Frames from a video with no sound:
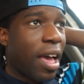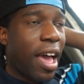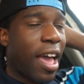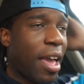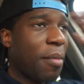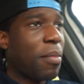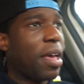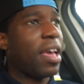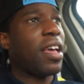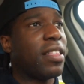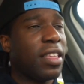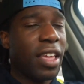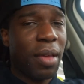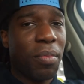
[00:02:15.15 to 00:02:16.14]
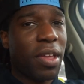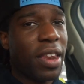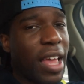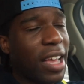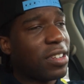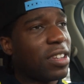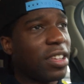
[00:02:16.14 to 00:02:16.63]
Hey, man, D N B
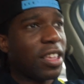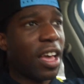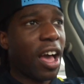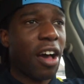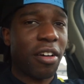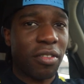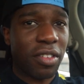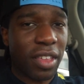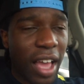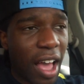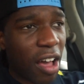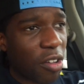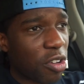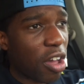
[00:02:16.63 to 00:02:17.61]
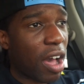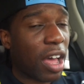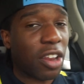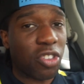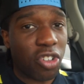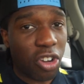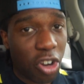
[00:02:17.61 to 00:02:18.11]
Nation, y'all. Y'all know how
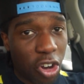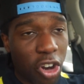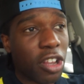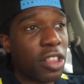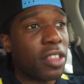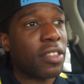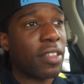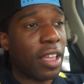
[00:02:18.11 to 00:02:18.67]
to turn